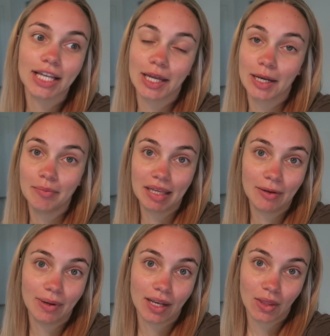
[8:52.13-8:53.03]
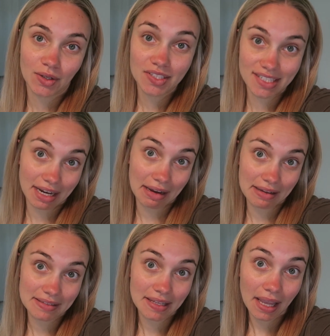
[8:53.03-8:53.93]
gonna be one of those
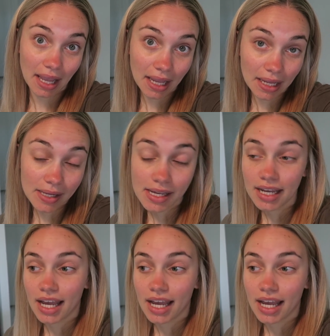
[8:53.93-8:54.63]
days, okay?